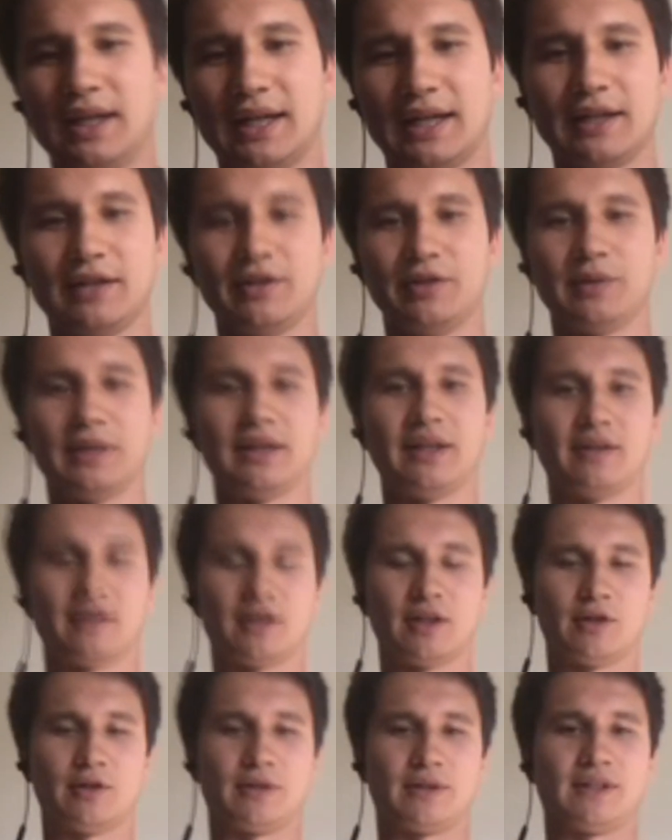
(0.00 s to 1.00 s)
I didn't do any
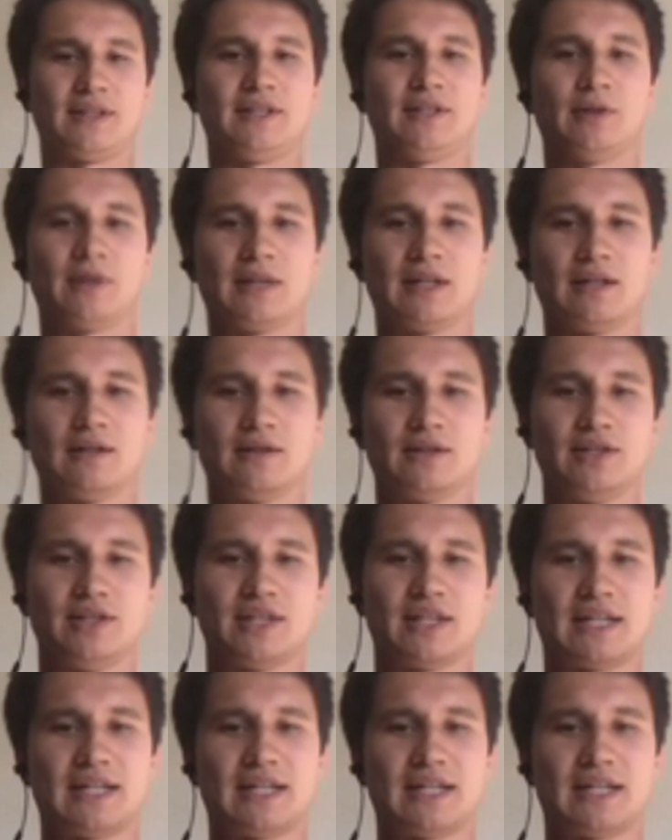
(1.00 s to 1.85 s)
coding until college.